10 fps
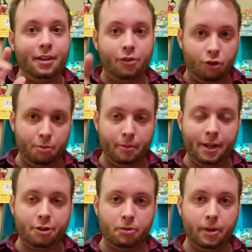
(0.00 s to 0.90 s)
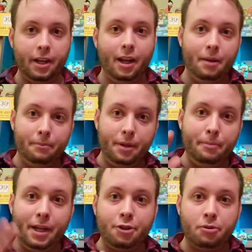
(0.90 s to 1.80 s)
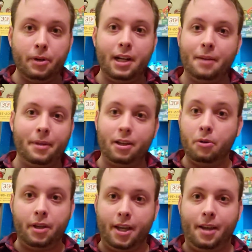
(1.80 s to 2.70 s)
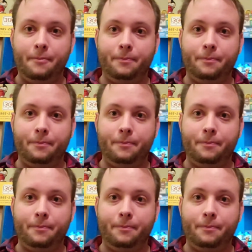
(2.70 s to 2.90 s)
Super Metroid, but Metroid, I'm like, okay,